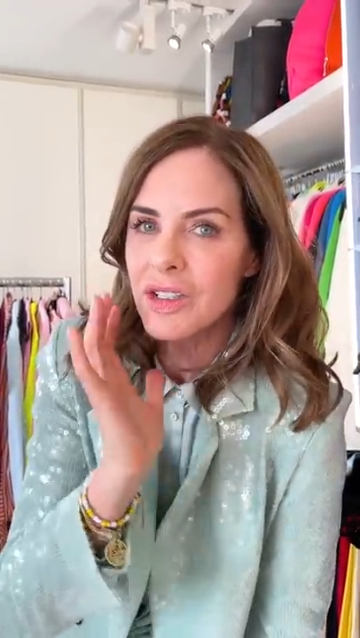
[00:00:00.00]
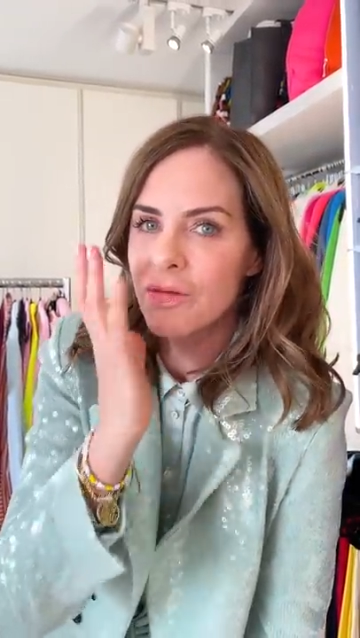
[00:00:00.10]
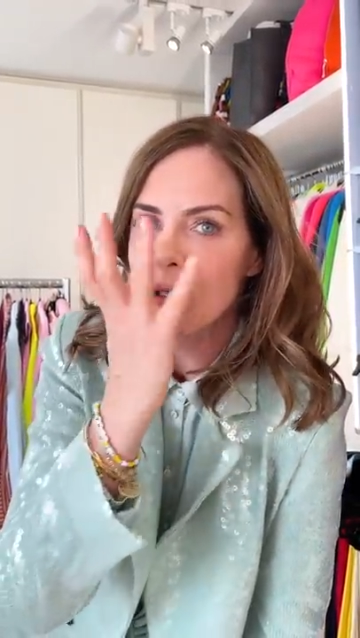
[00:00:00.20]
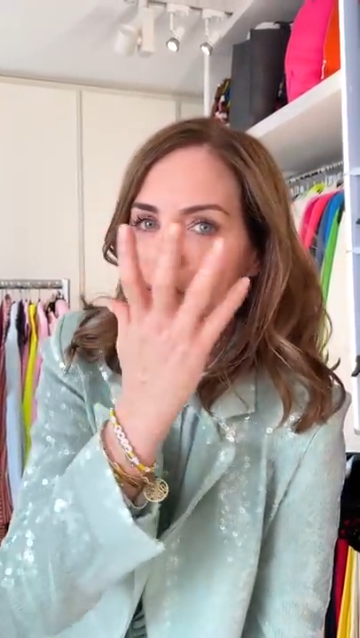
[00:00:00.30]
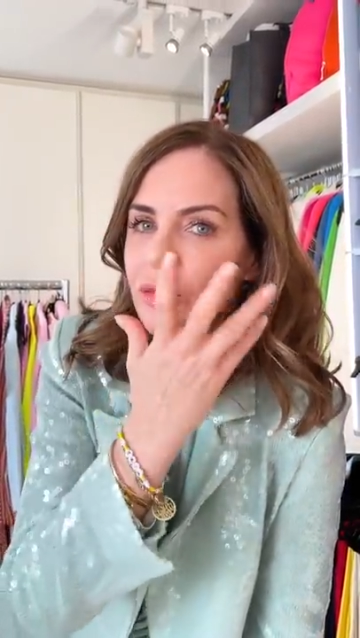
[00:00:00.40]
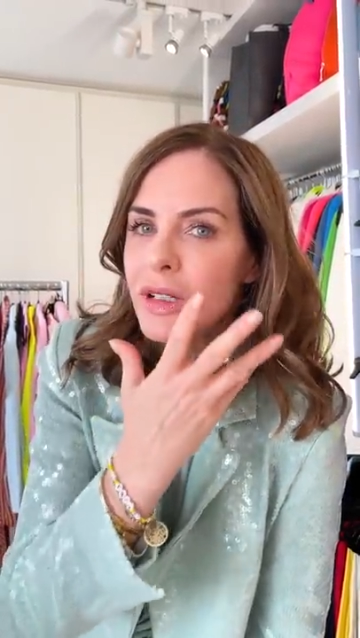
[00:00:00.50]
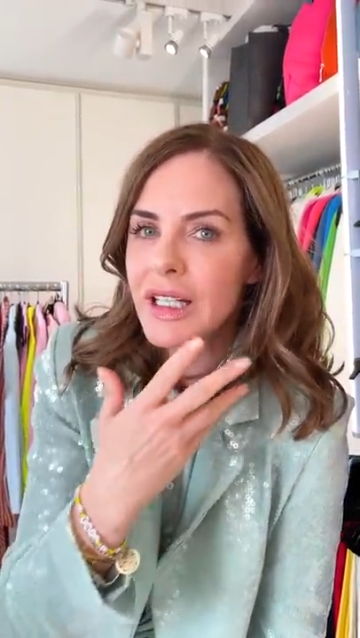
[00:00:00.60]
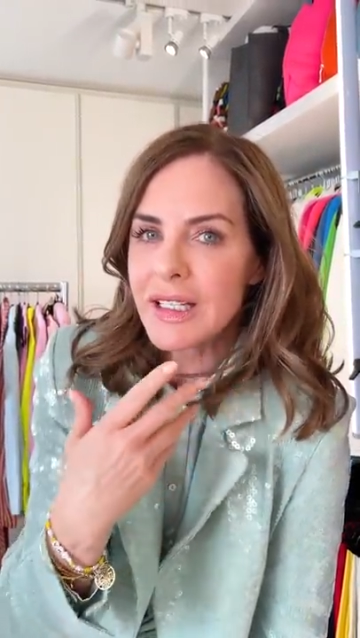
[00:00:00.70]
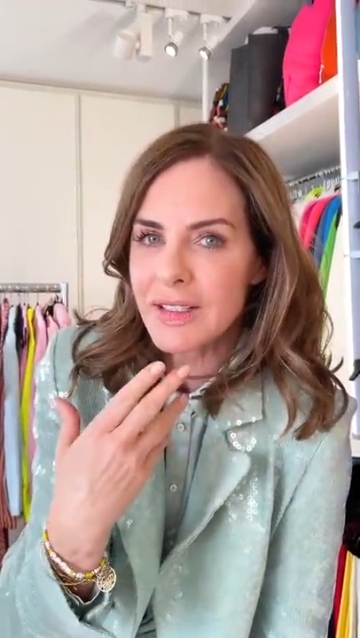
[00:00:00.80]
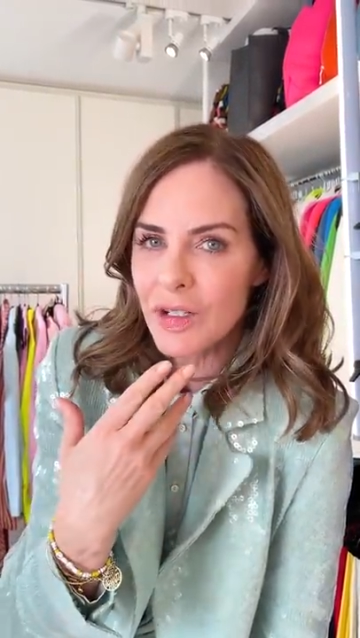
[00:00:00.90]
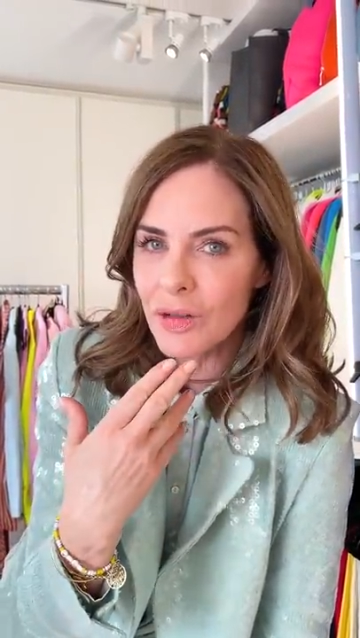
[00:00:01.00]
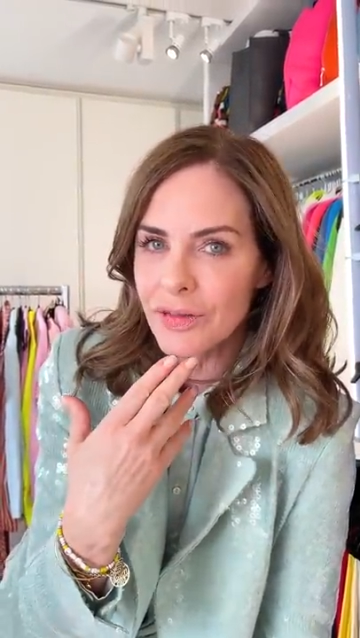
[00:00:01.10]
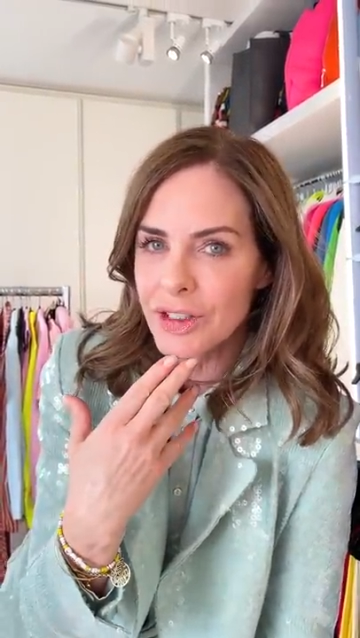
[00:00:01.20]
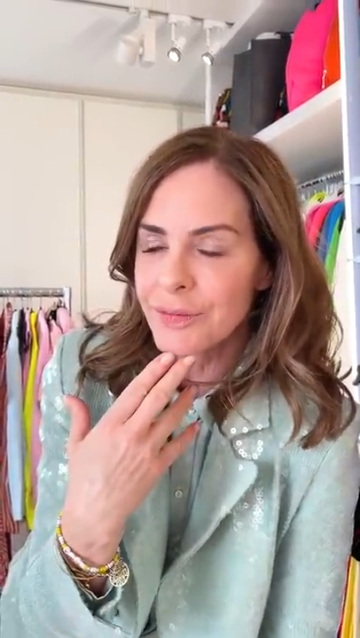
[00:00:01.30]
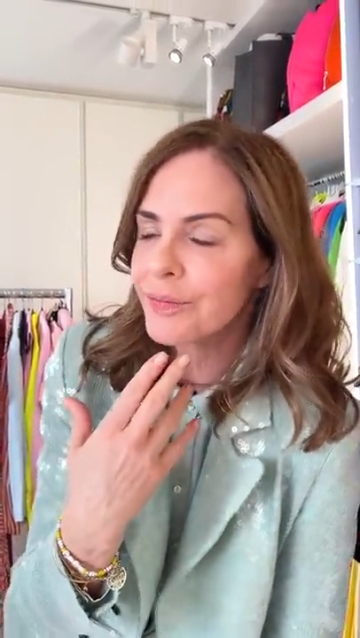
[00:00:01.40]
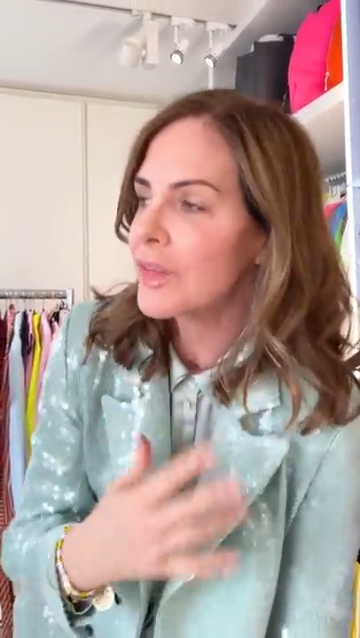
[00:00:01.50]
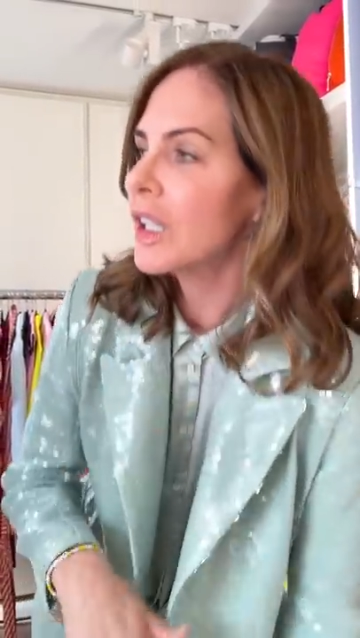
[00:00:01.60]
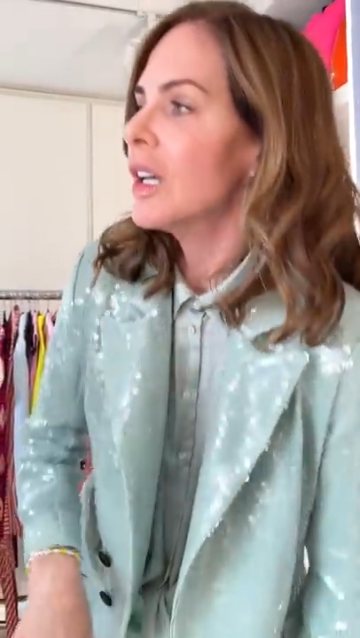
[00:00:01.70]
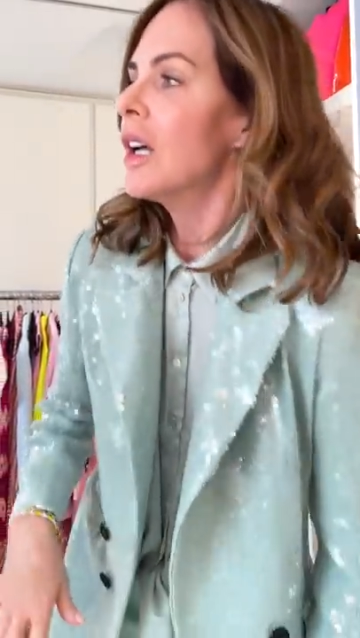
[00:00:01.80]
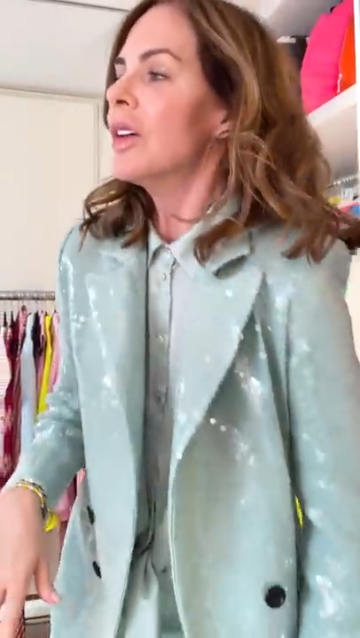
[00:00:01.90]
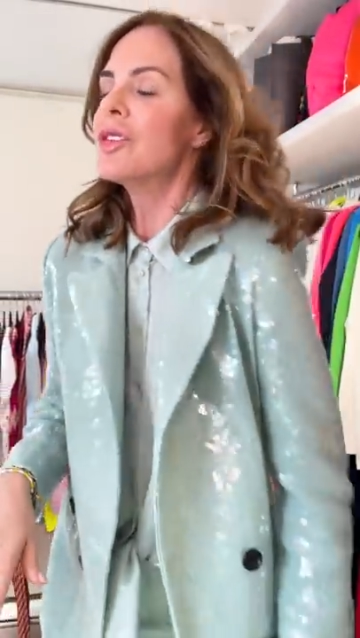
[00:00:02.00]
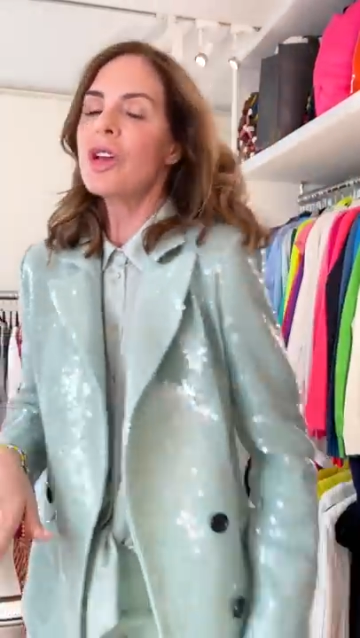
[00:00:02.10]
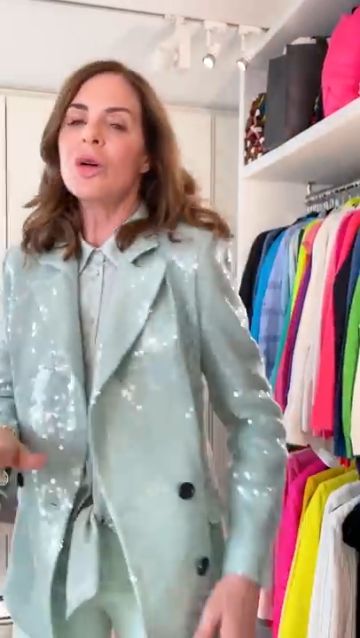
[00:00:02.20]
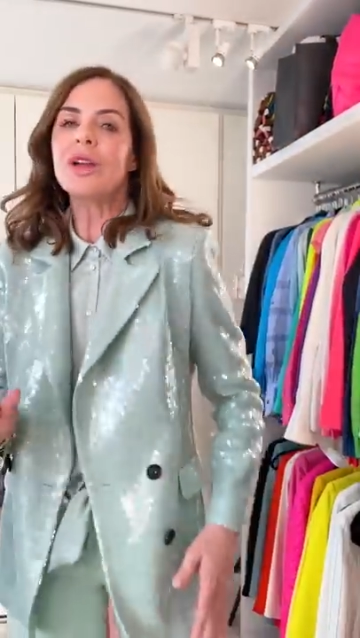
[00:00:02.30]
so I've been really soft. So